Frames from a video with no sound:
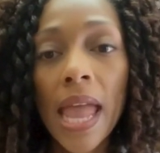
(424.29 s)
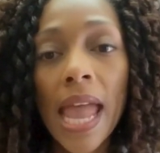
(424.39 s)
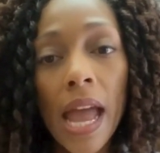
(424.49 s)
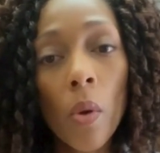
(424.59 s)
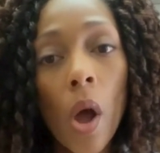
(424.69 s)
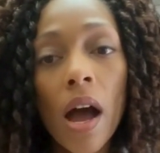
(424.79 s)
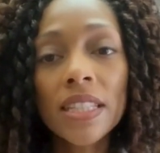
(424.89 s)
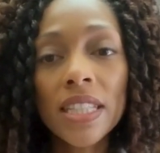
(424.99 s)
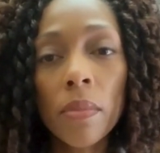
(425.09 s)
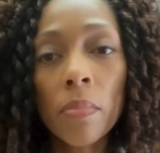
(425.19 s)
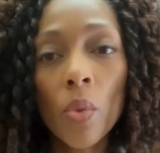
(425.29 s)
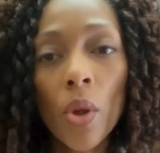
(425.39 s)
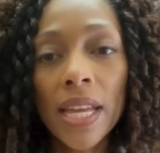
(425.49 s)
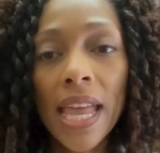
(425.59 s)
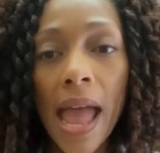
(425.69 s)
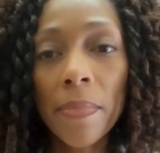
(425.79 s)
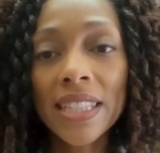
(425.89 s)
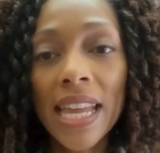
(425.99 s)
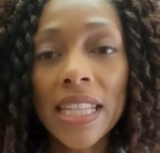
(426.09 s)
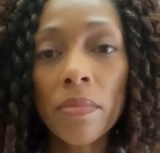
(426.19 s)
And while some marine
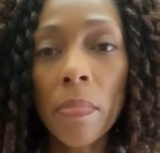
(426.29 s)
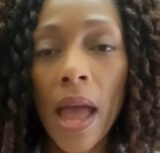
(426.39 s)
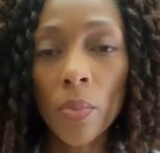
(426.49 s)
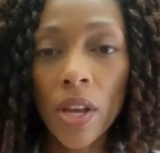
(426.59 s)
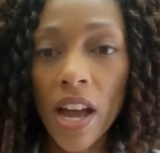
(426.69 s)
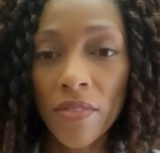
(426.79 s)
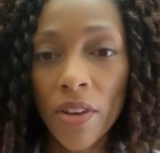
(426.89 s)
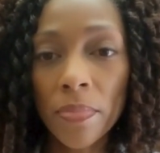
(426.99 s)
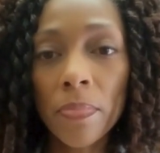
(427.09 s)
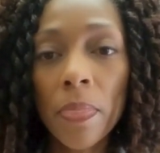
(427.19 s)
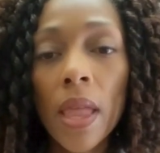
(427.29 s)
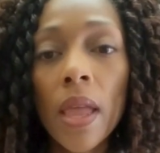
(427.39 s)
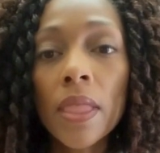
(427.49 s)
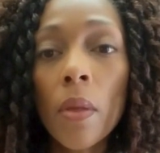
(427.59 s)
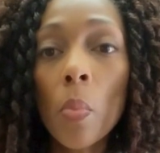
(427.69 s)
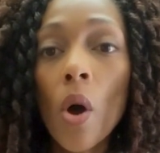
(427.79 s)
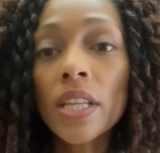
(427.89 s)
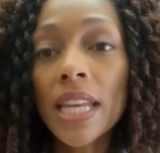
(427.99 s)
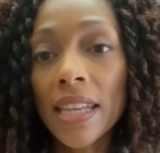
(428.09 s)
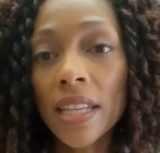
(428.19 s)
habitats might recover, the more
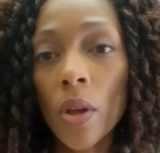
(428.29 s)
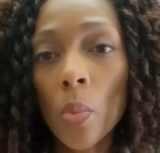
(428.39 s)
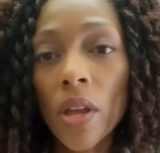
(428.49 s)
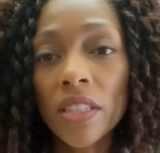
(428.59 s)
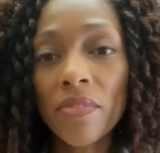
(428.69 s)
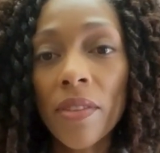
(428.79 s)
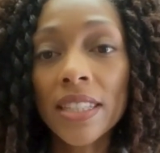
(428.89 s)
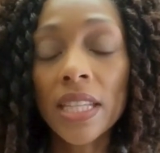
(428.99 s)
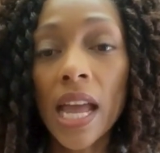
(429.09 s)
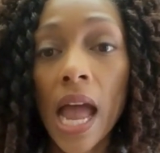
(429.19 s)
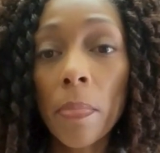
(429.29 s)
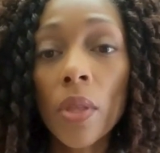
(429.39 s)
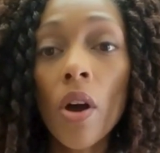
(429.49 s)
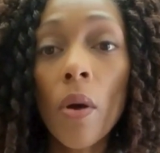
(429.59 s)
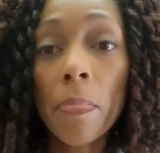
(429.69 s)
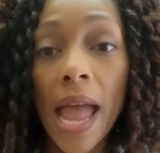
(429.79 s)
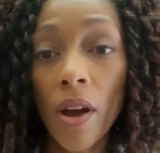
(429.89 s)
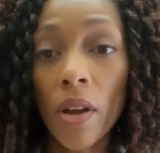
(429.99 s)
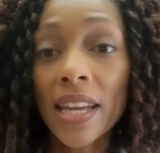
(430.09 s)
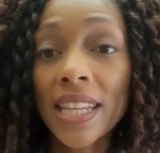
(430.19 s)
delicate ones face an uphill
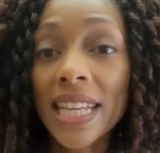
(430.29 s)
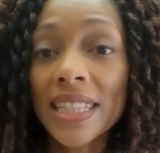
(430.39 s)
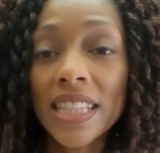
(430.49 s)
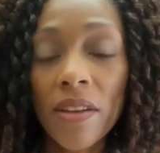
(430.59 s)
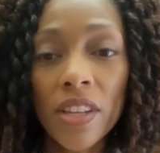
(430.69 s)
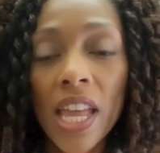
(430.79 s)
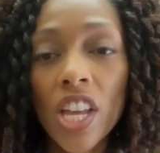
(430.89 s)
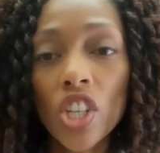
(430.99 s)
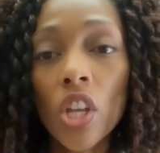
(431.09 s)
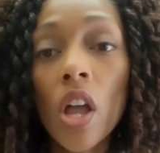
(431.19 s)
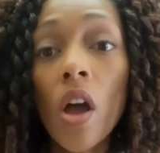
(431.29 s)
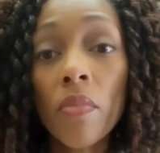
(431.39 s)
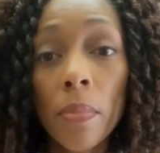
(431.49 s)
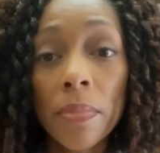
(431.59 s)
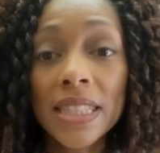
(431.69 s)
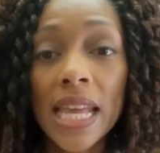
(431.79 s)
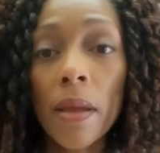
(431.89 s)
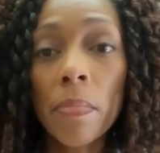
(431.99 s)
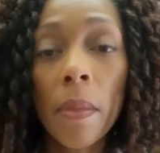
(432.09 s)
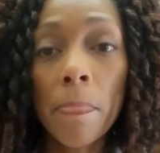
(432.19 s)
battle against suffocation from
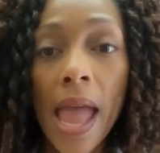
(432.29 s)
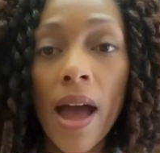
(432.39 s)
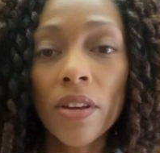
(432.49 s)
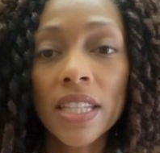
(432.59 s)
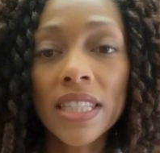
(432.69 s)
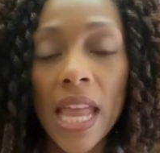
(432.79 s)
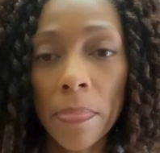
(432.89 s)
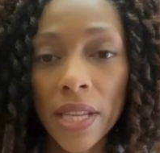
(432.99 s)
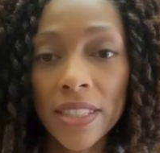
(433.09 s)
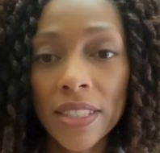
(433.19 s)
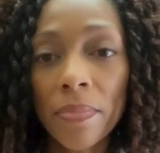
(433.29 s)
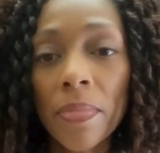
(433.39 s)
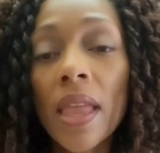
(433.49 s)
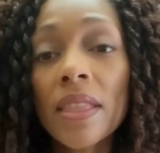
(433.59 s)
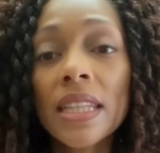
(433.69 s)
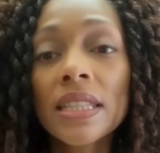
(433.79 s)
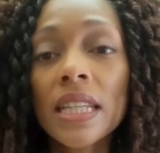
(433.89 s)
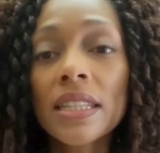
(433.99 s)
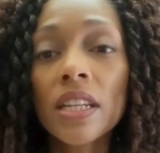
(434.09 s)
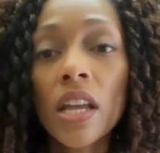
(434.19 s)
sediment-bound contaminants. This
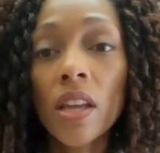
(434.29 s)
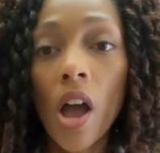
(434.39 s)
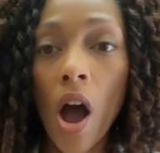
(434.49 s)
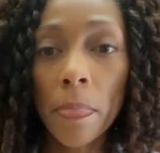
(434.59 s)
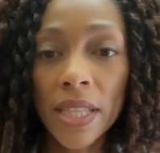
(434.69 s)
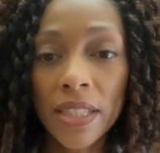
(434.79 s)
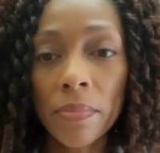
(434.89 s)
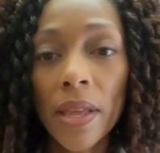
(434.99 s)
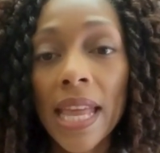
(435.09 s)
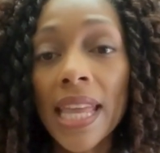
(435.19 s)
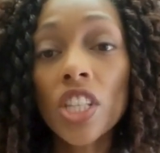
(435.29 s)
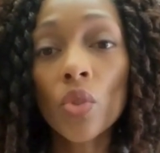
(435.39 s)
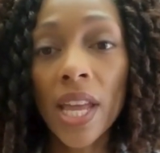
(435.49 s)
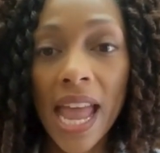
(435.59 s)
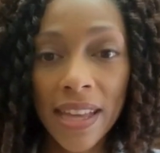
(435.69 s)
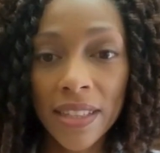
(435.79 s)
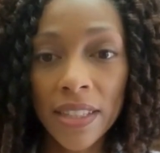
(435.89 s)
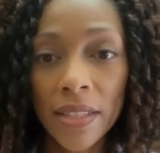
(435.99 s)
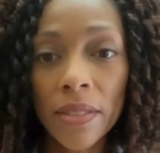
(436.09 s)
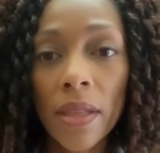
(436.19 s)
isn't alarmism, it's reality.
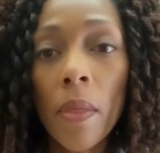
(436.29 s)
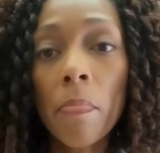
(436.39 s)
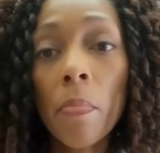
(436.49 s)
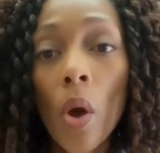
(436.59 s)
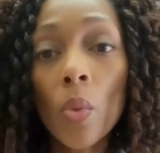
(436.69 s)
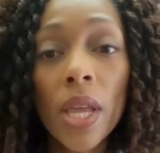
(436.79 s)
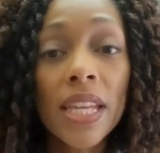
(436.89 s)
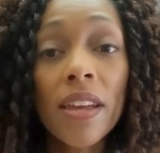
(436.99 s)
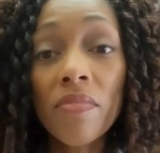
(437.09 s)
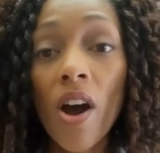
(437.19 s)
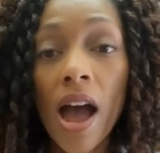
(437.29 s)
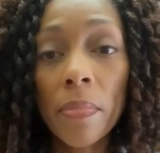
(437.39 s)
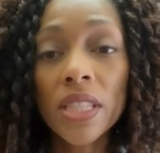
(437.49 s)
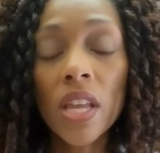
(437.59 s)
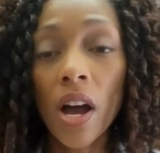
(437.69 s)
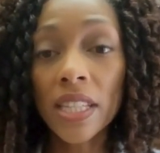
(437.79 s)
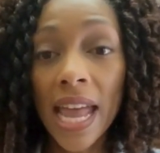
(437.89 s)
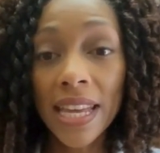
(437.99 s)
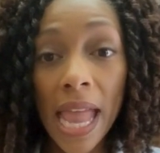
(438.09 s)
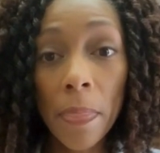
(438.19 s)
Marine environments are
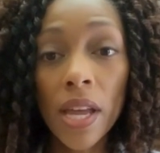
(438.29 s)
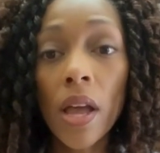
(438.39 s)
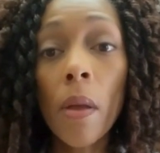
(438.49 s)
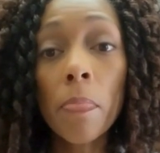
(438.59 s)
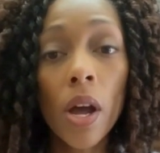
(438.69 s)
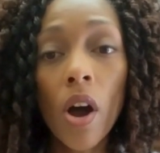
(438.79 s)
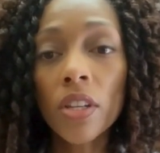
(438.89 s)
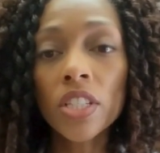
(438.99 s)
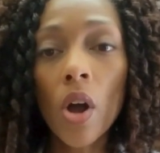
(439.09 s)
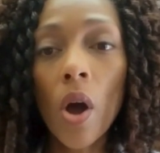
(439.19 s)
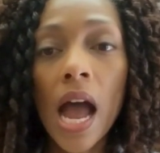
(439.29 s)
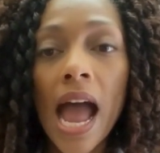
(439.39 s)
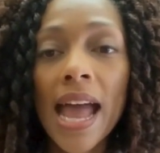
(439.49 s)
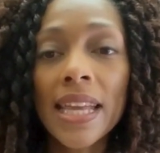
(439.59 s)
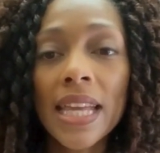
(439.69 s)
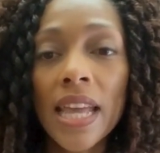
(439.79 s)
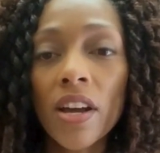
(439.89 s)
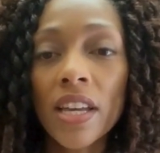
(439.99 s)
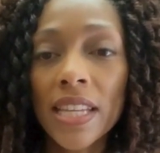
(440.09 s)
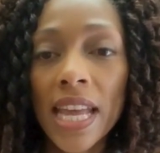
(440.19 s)
dynamic but also highly
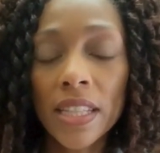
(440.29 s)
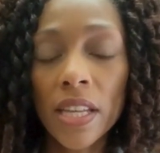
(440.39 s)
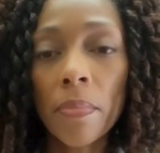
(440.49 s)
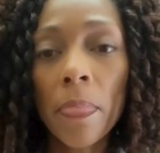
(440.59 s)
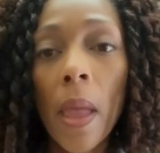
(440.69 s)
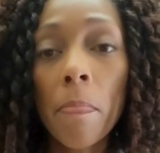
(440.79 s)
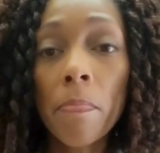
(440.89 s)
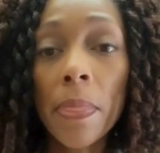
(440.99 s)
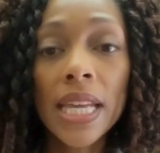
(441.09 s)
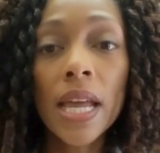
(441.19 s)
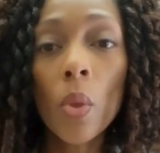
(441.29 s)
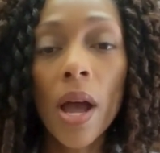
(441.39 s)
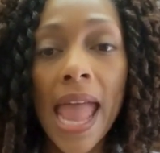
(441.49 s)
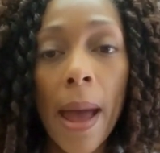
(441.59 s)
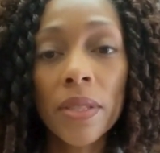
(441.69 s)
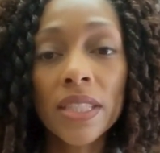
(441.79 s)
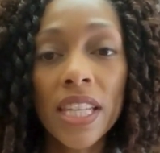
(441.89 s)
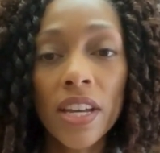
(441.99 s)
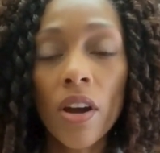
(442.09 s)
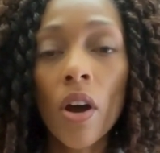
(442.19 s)
interconnected, meaning what happens
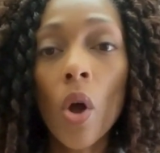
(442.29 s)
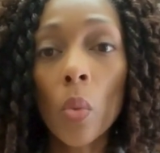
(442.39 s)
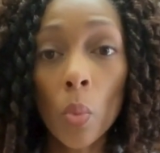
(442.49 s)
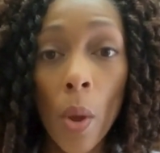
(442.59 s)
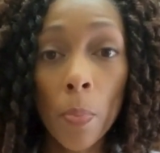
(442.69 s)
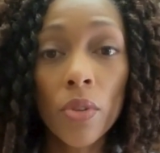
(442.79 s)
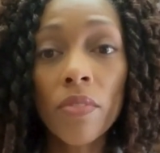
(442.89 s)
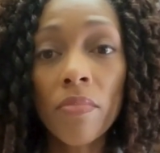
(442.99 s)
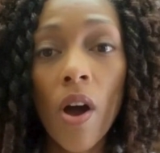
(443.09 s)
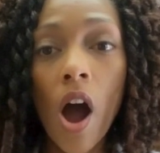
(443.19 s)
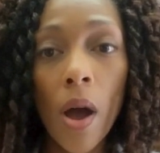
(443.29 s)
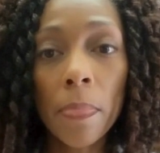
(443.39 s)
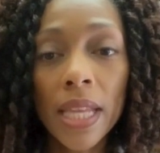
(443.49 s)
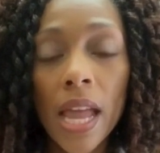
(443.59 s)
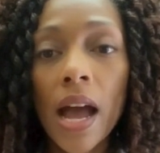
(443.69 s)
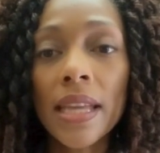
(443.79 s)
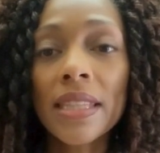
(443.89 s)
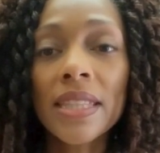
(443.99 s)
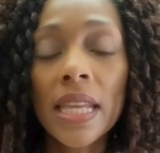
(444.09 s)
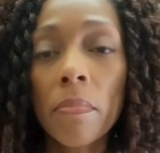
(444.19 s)
here ripples far beyond
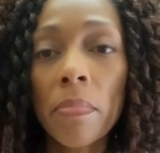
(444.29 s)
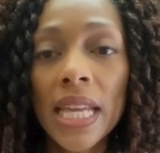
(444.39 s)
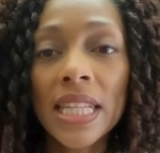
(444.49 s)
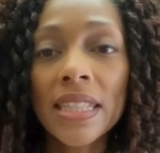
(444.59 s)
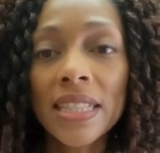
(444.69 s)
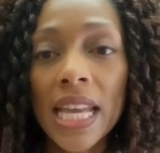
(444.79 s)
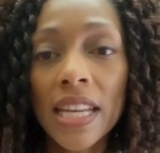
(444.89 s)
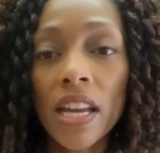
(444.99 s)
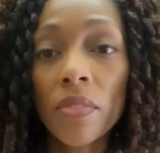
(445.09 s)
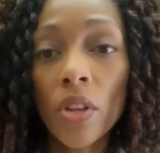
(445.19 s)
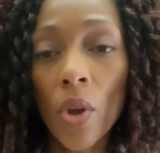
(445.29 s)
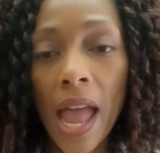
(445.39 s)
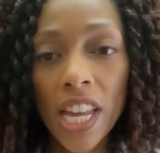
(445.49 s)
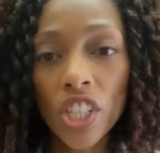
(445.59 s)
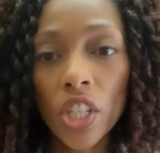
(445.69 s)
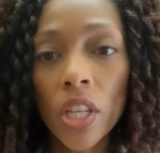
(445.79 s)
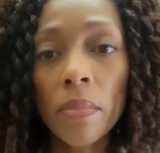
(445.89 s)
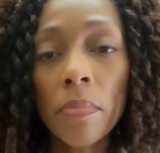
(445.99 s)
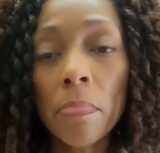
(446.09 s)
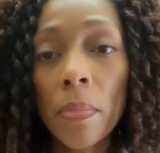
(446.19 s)
the immediate site of the crash.
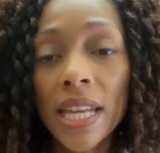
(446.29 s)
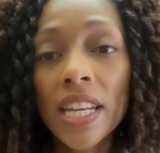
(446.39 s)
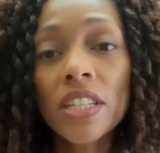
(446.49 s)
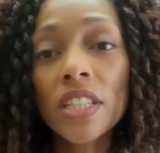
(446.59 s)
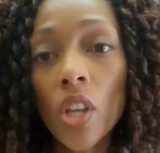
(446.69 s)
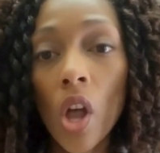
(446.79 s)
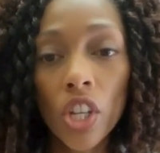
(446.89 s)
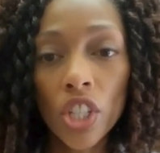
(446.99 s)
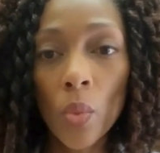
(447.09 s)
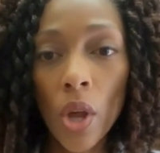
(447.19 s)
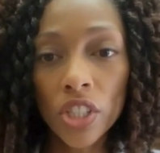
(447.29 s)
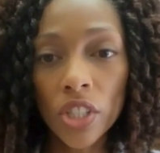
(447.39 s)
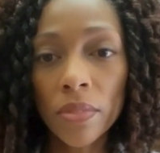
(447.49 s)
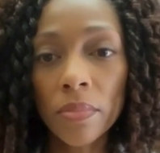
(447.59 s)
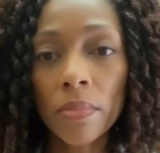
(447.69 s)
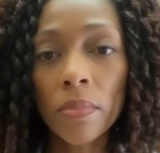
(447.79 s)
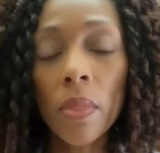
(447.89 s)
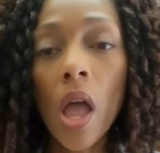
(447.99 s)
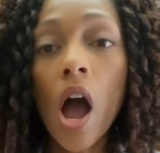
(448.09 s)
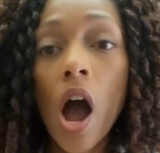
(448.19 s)
But here's the larger question.
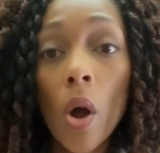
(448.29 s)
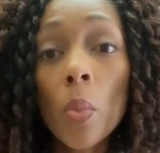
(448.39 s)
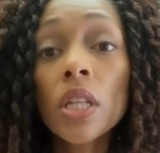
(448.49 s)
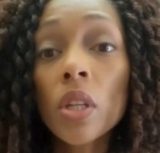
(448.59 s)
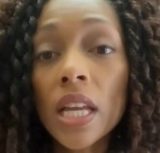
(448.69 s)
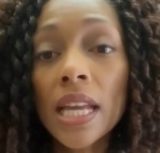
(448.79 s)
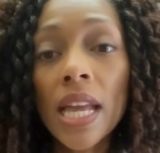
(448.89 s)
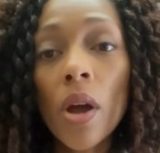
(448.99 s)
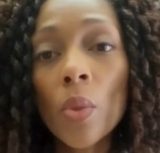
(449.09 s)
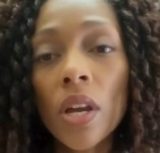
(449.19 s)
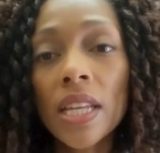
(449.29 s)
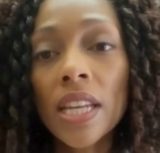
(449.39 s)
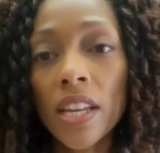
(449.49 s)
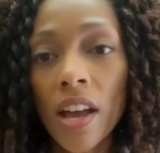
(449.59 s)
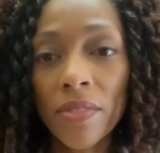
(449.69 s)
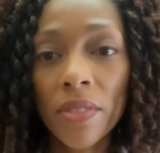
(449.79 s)
Are we looking inwardly enough?